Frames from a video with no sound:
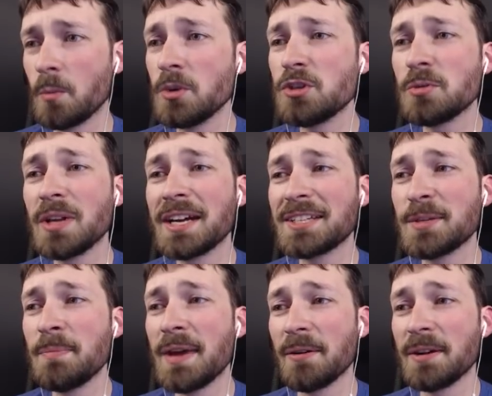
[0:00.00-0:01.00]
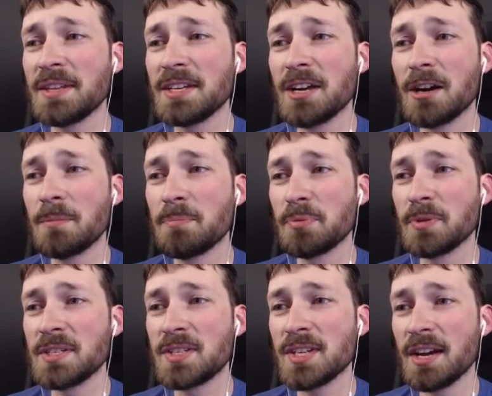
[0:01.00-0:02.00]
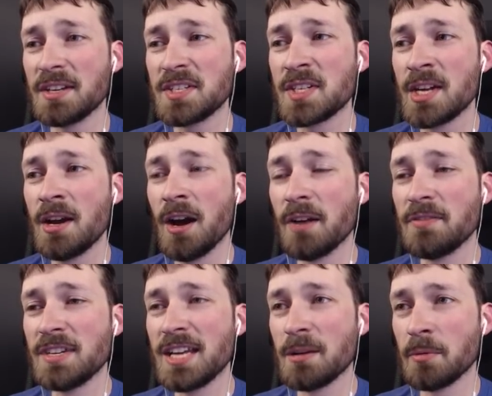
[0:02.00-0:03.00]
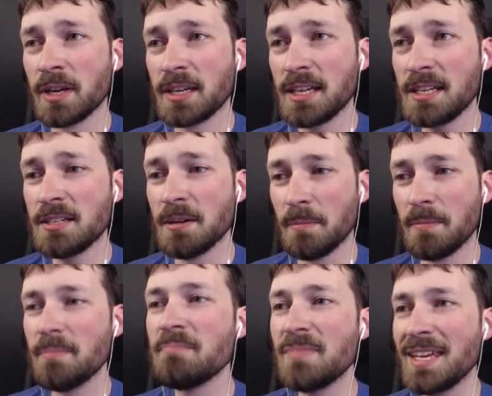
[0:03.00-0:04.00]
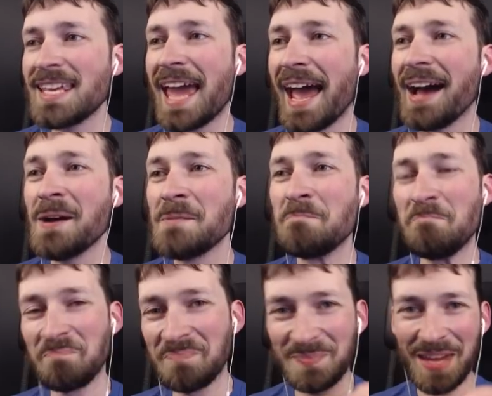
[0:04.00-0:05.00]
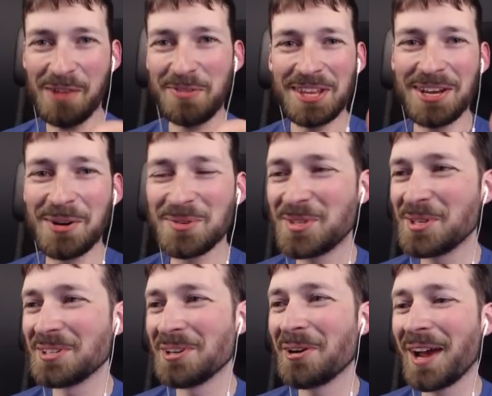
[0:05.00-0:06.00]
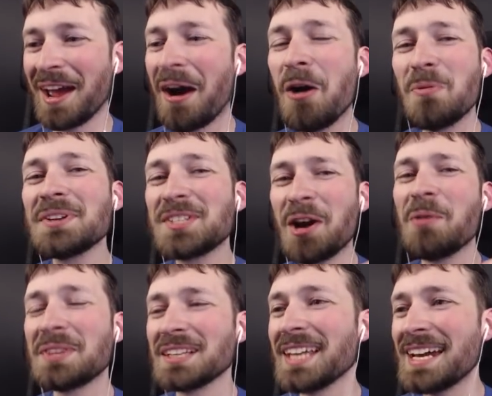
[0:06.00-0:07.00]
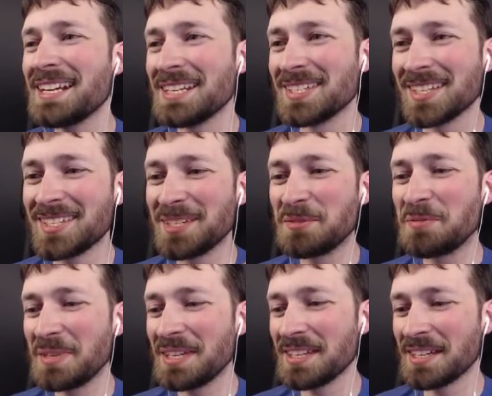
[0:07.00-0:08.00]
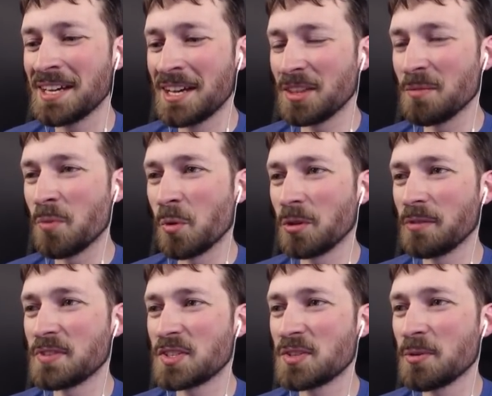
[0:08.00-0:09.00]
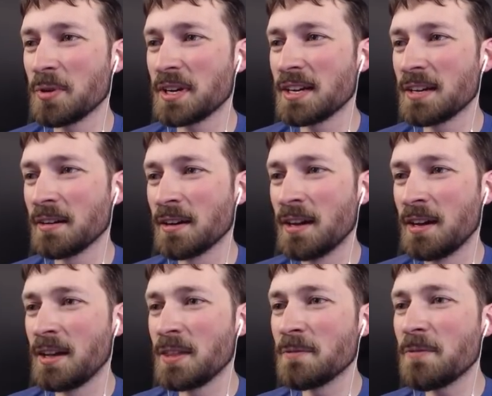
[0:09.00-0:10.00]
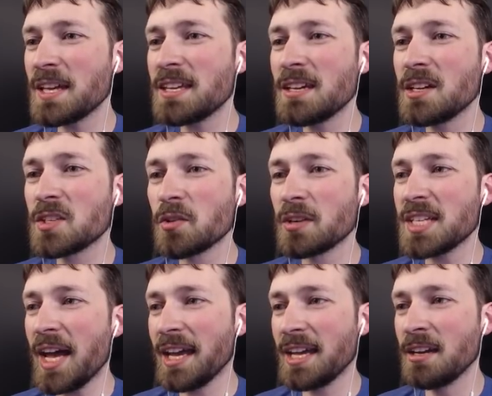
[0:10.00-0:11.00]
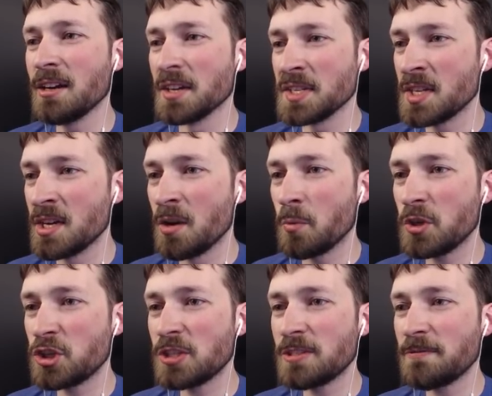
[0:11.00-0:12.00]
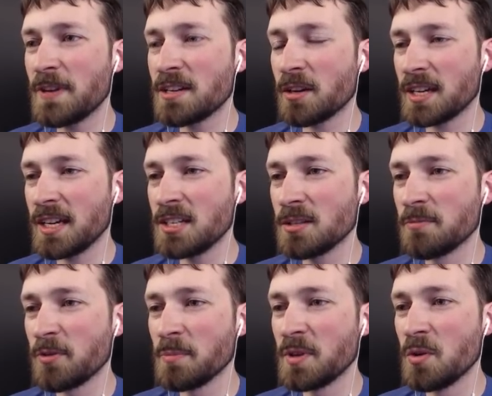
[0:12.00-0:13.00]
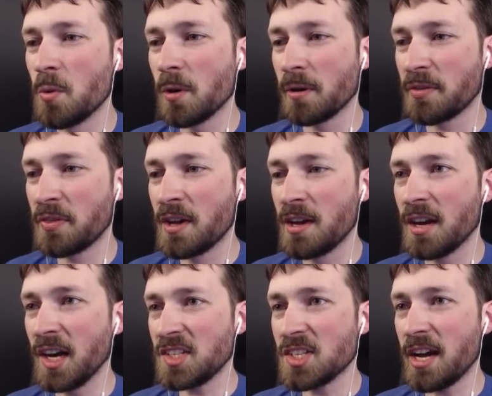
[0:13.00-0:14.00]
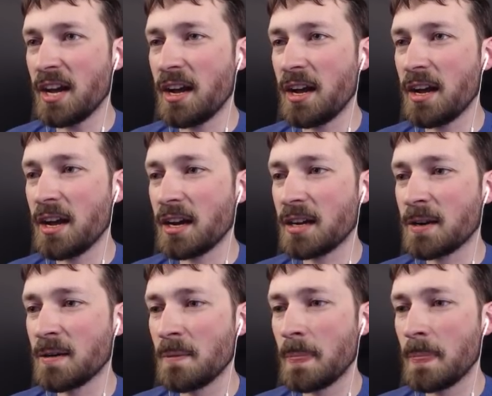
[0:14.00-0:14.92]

Would you like to marry the young princess of the neighboring kingdom? Yeah. Everything goes good. Okay, always go with the ladies. That seems to be the, the moral of the story here. The Vikings are attacking us. We should defend our kingdom from the north. Attack!